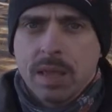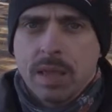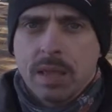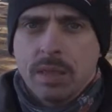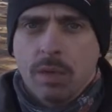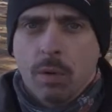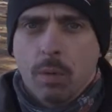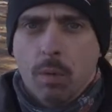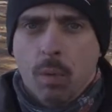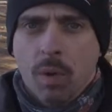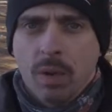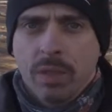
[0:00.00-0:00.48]

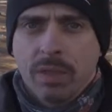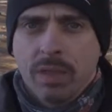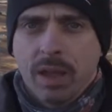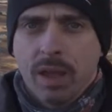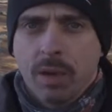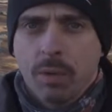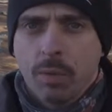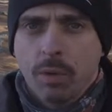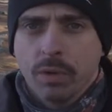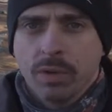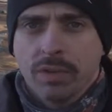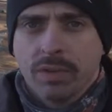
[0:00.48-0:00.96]
The one thing
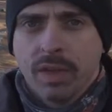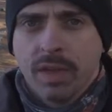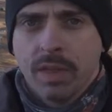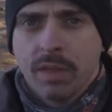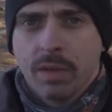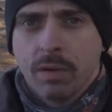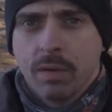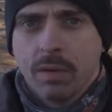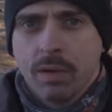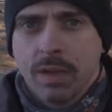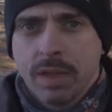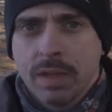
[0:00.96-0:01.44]
I would say
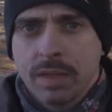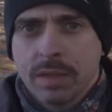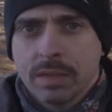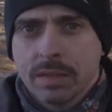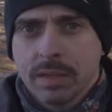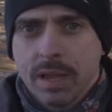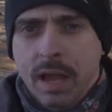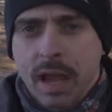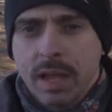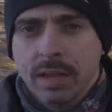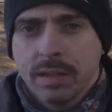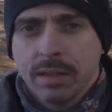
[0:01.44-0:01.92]
though
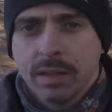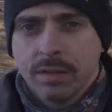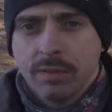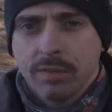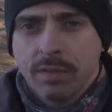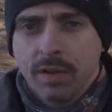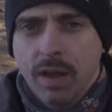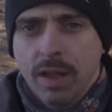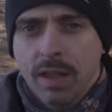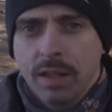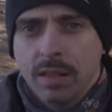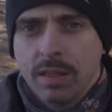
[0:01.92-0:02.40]
is I did
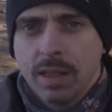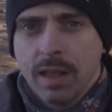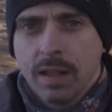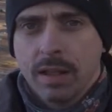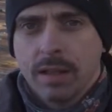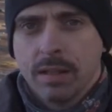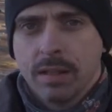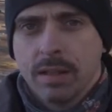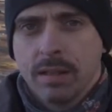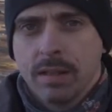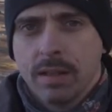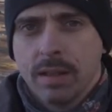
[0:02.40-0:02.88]
find that
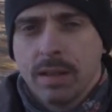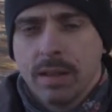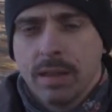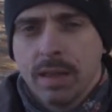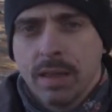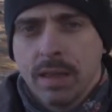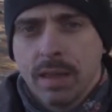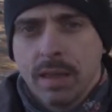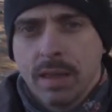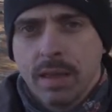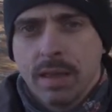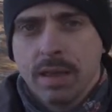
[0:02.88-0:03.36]

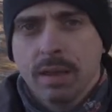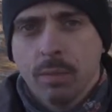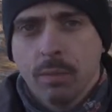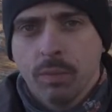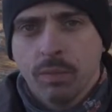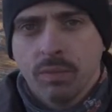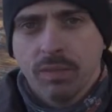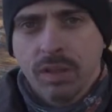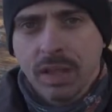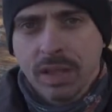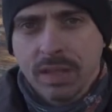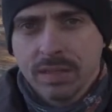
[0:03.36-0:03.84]
it
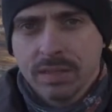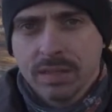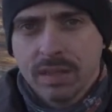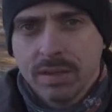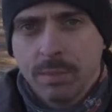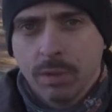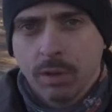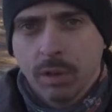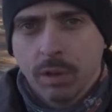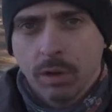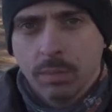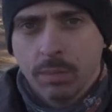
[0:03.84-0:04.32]
did
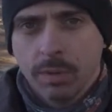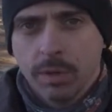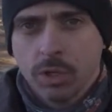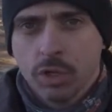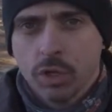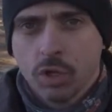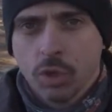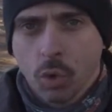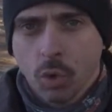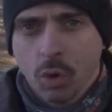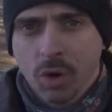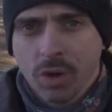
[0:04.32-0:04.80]
seem a little bit
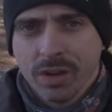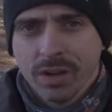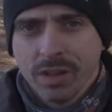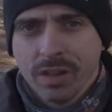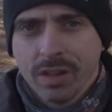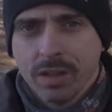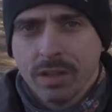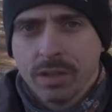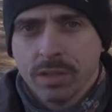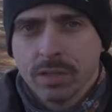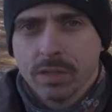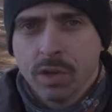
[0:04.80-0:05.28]
short.
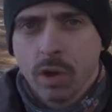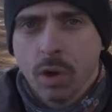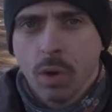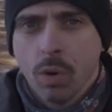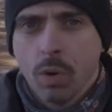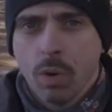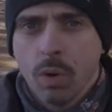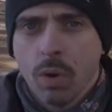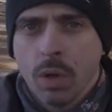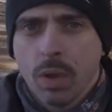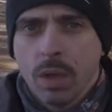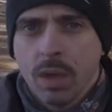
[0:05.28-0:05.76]

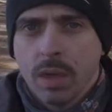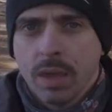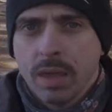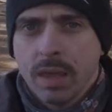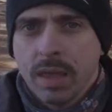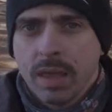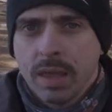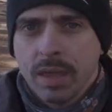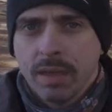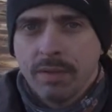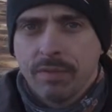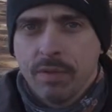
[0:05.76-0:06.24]
So
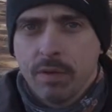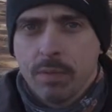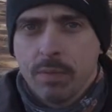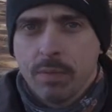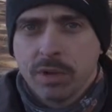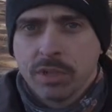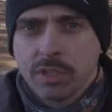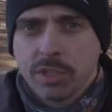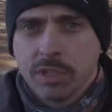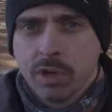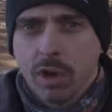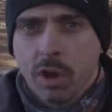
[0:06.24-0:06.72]
if you're
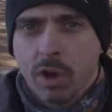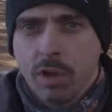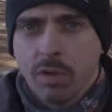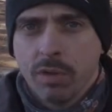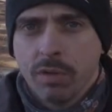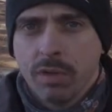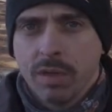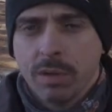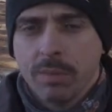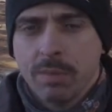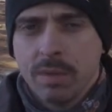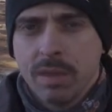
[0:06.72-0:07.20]
much
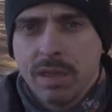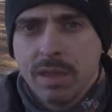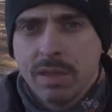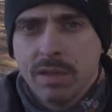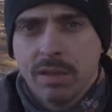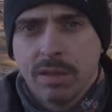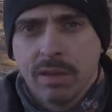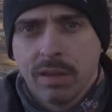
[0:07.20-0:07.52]
taller than me,